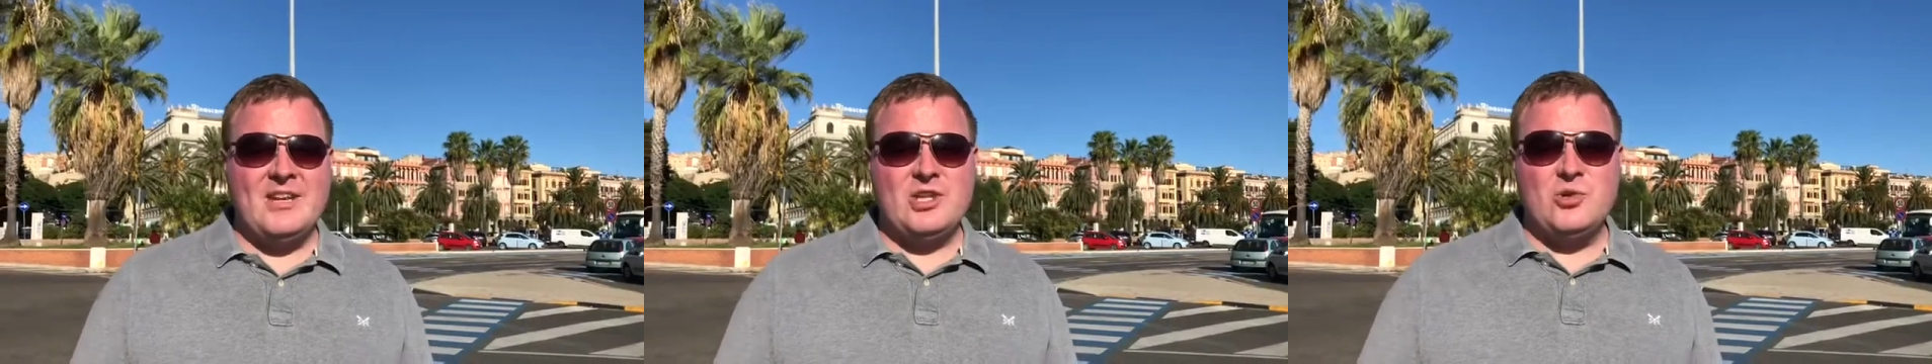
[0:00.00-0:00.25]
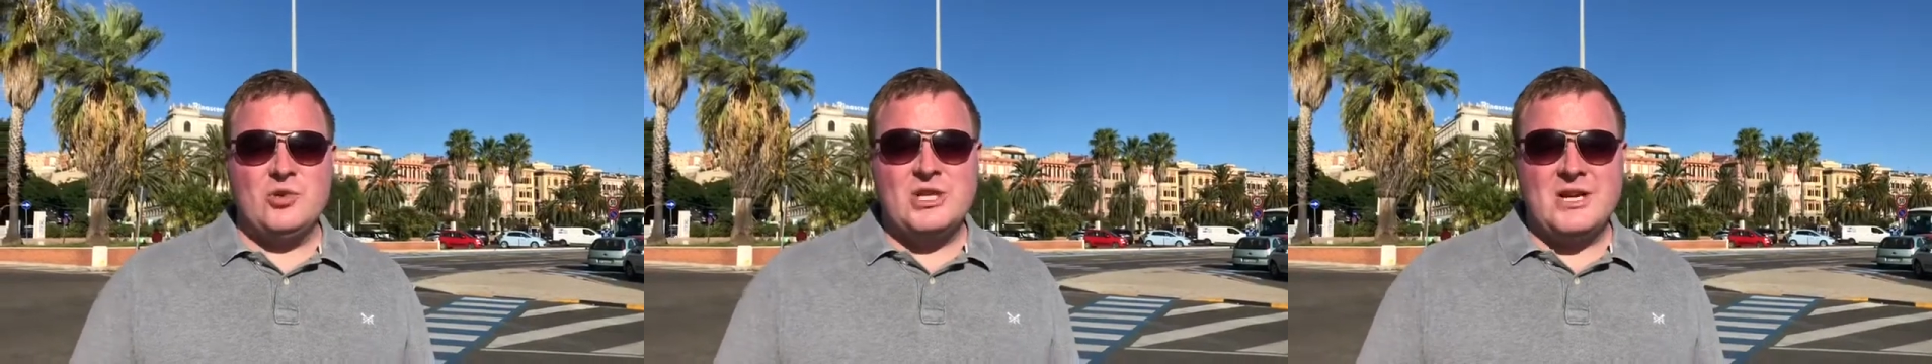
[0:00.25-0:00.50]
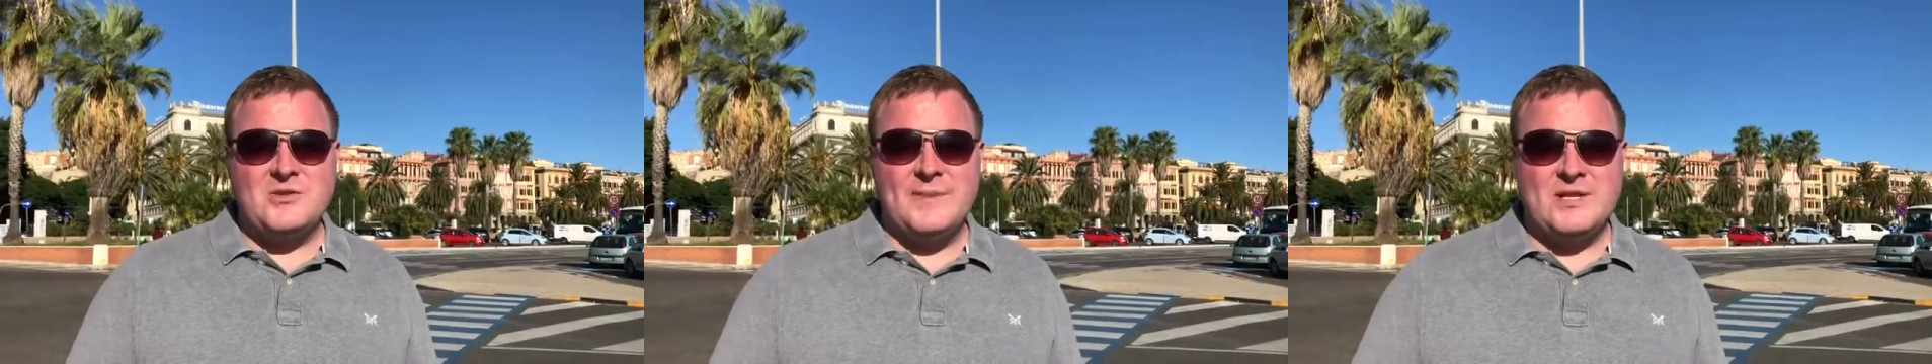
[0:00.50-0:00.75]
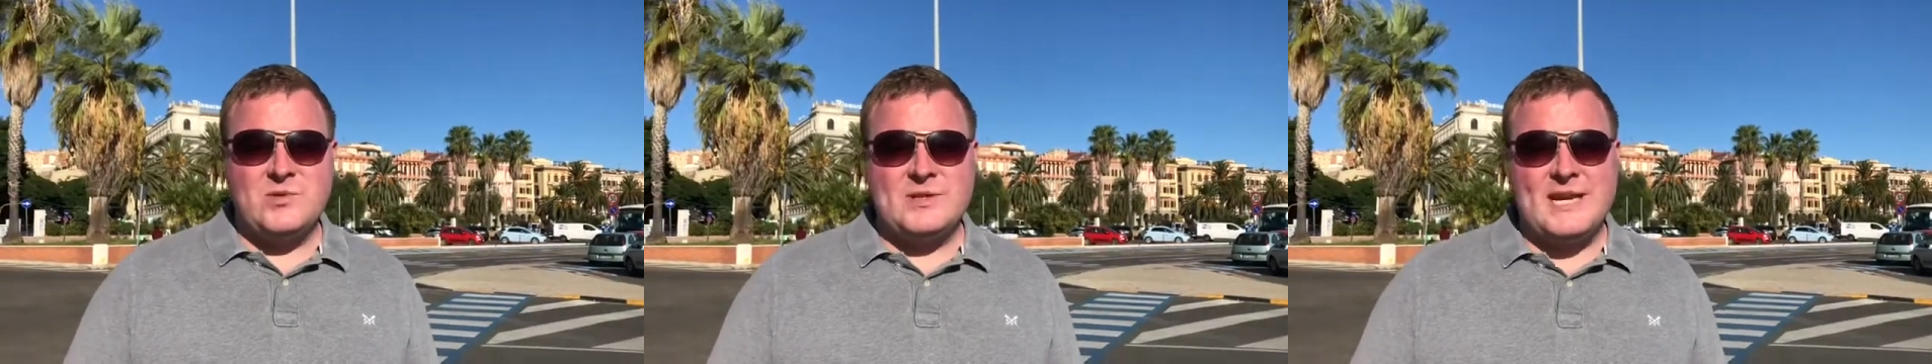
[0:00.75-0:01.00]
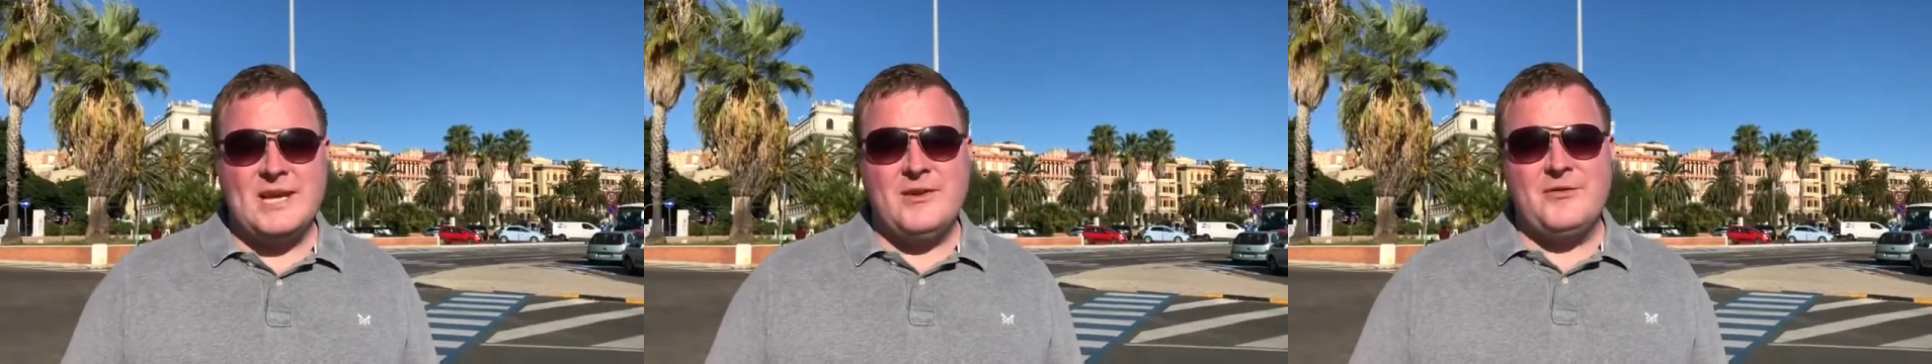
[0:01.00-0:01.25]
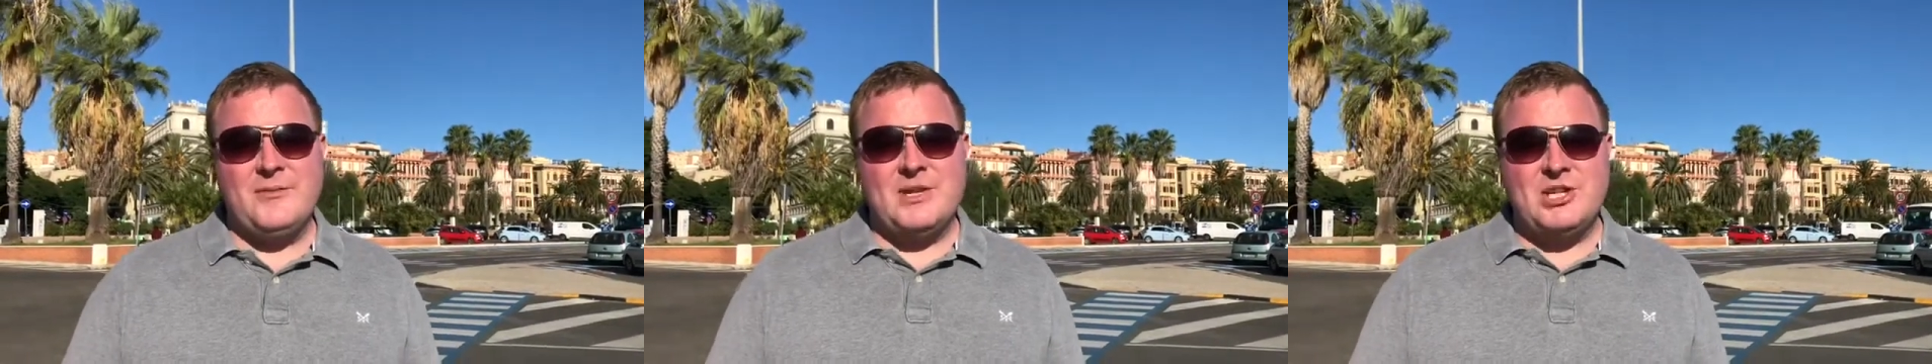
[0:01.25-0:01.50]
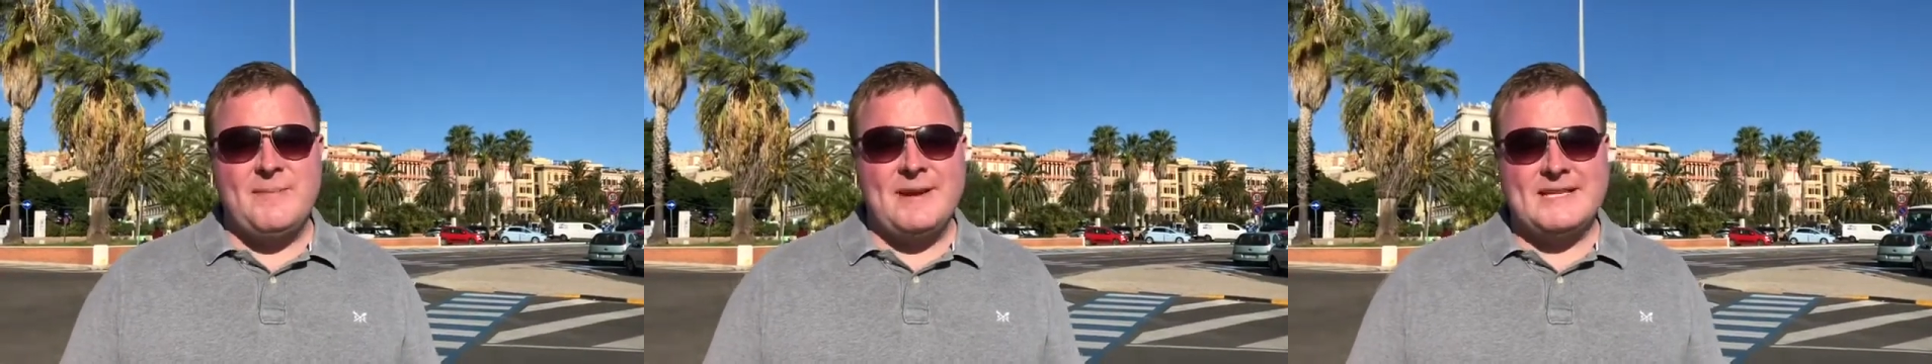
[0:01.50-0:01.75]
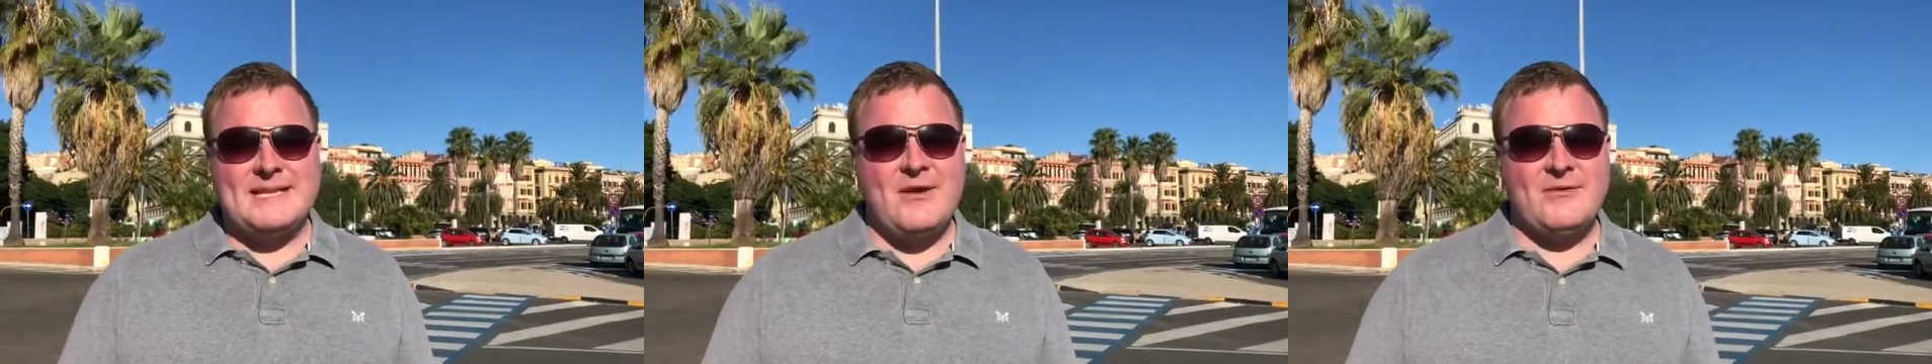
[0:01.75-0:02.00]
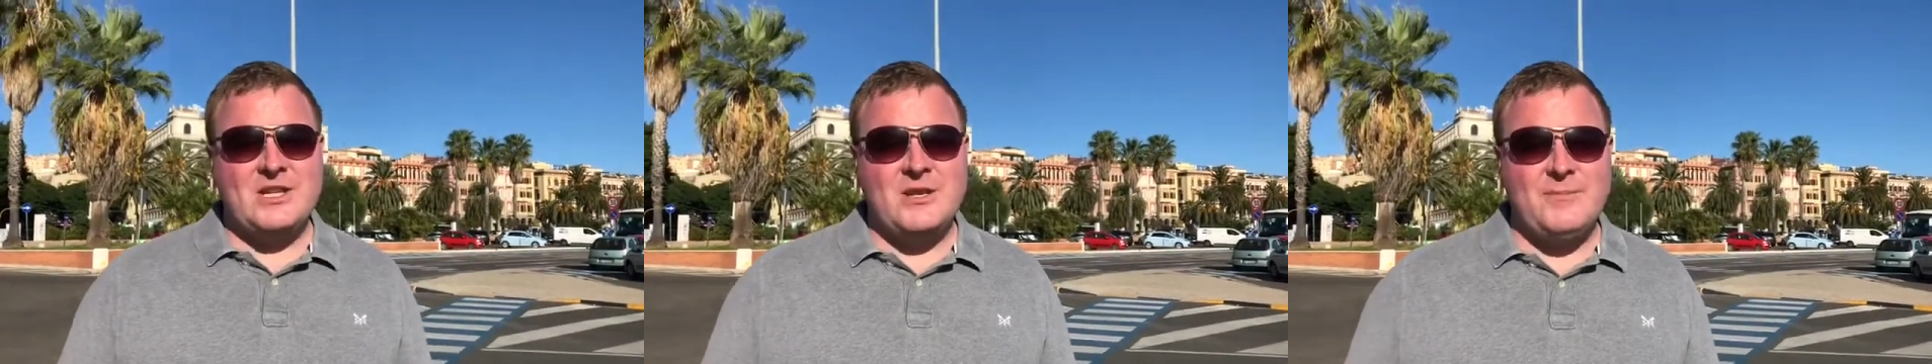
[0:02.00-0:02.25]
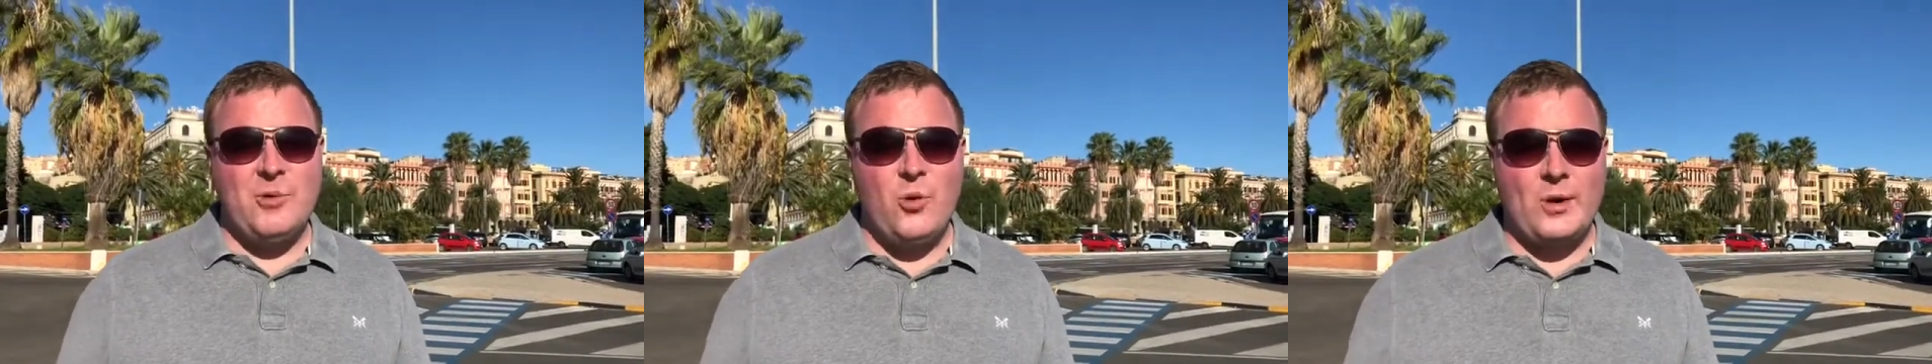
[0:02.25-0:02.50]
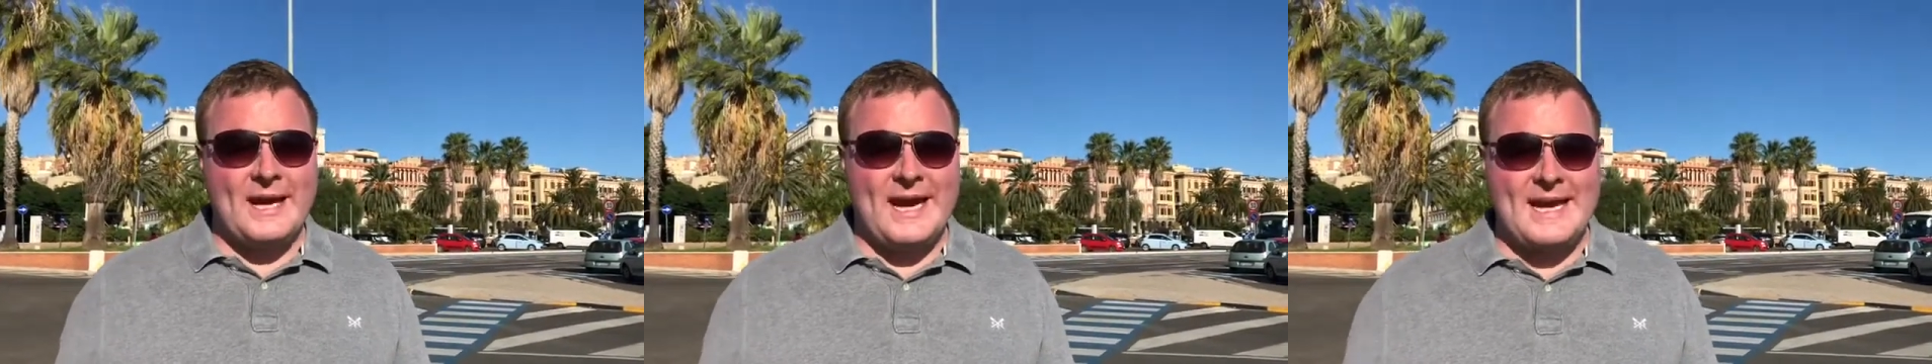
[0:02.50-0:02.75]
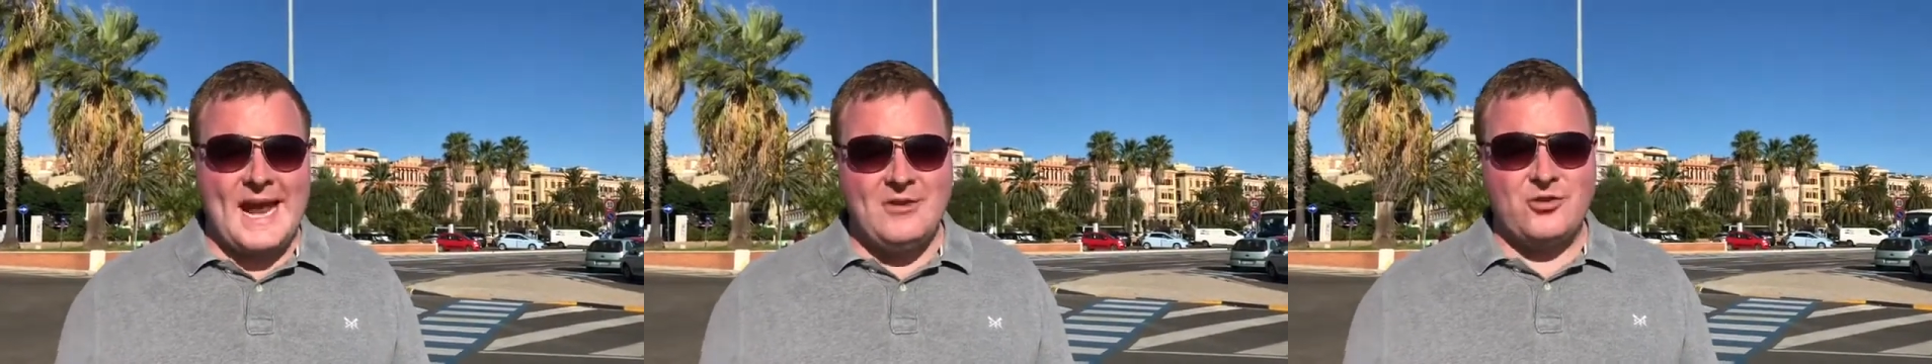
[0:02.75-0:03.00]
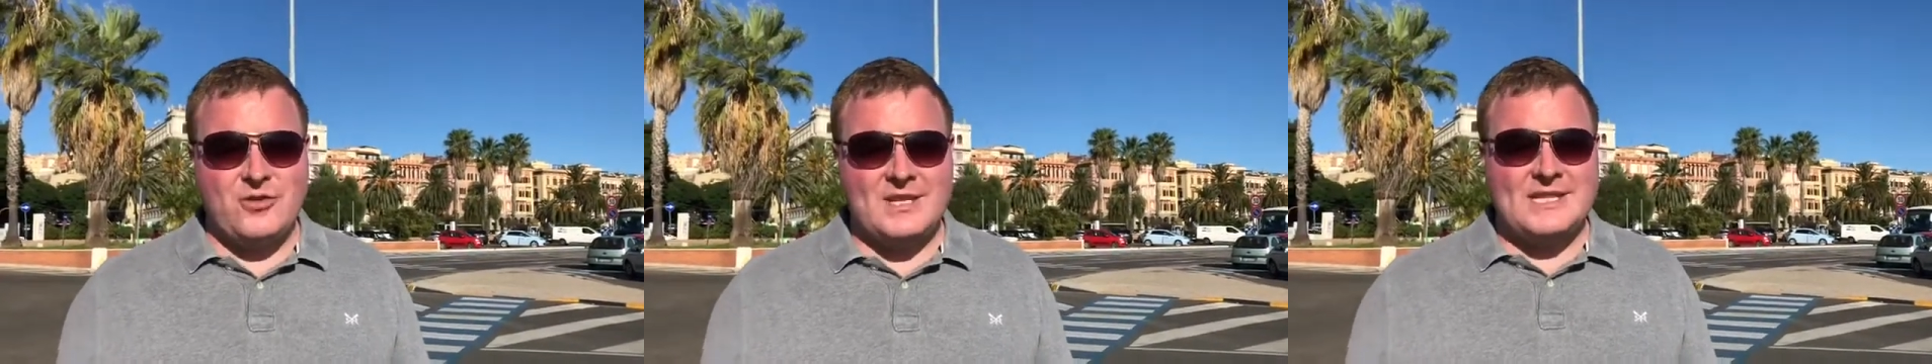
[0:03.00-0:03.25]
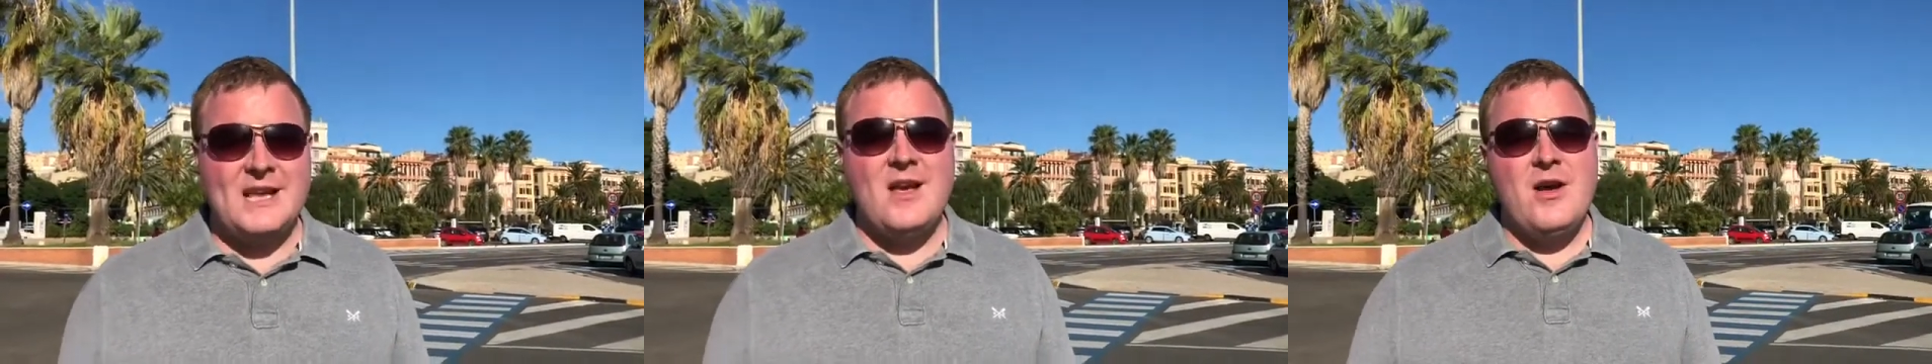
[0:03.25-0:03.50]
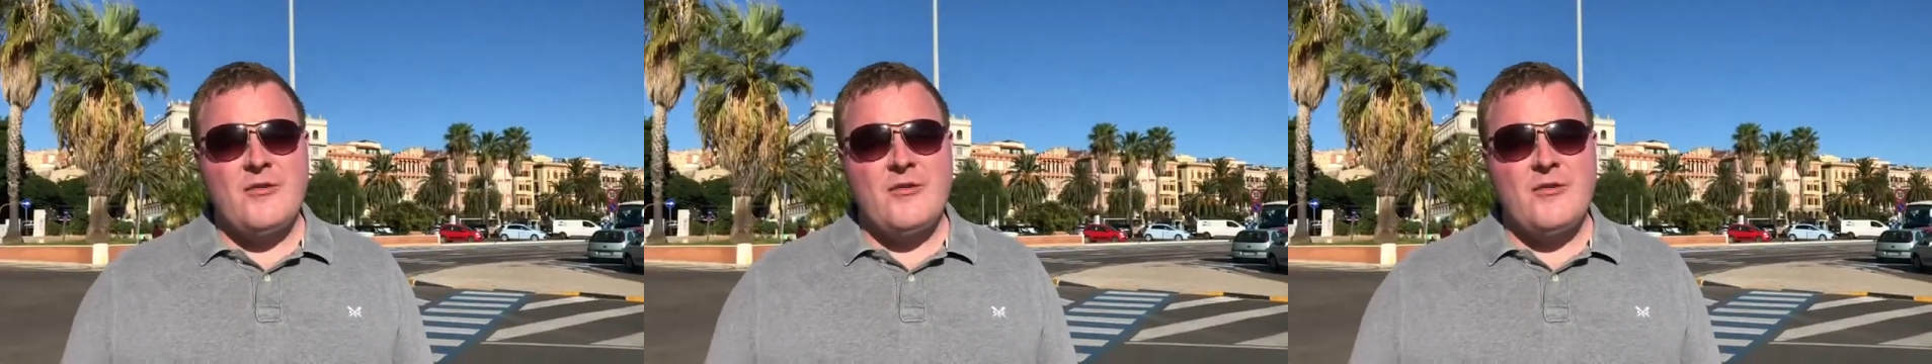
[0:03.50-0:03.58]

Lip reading: The short shuttle bus will take you from the ship itself to the port gate entrance.